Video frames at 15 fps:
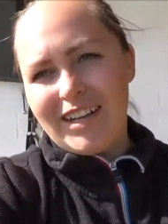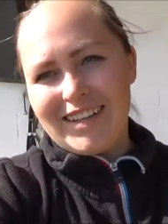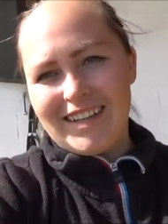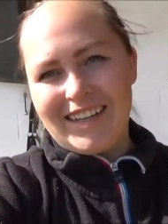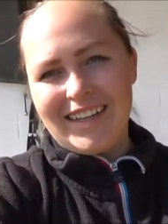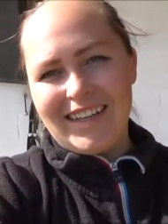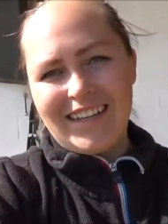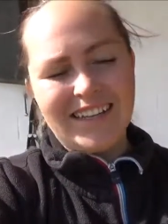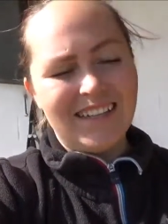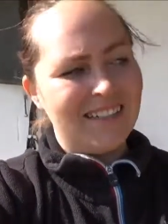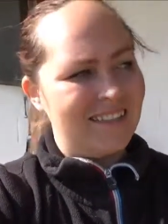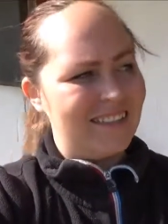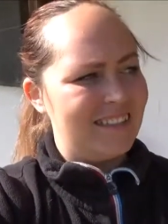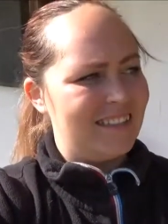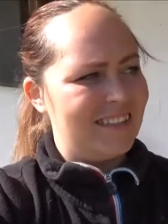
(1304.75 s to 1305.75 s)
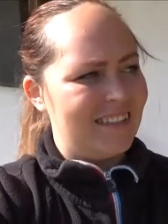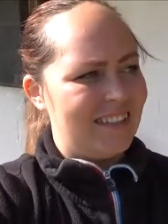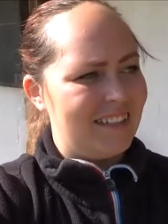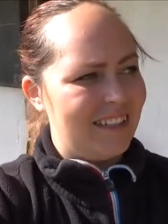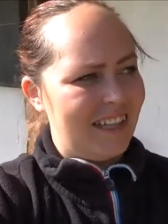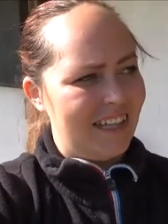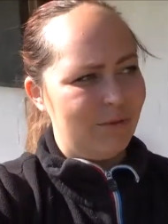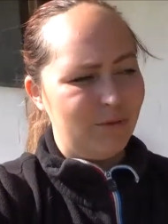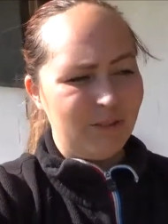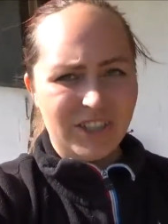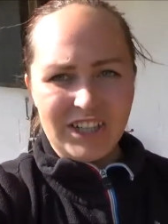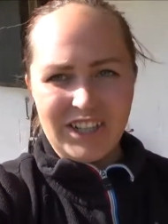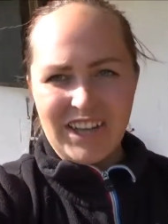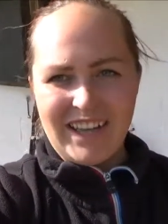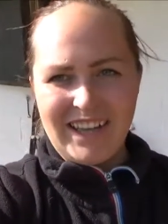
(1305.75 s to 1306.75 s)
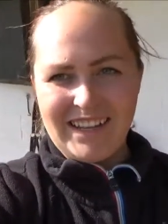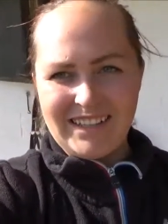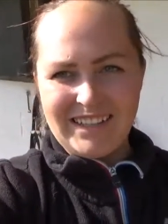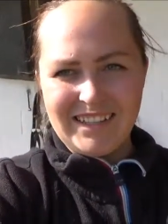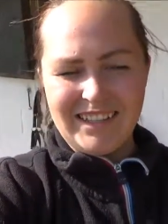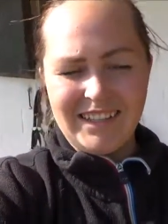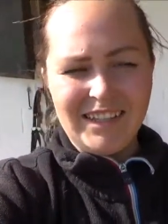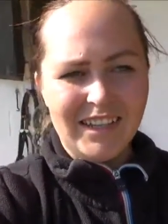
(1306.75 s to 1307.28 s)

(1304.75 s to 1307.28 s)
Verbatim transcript: key and I would have done it,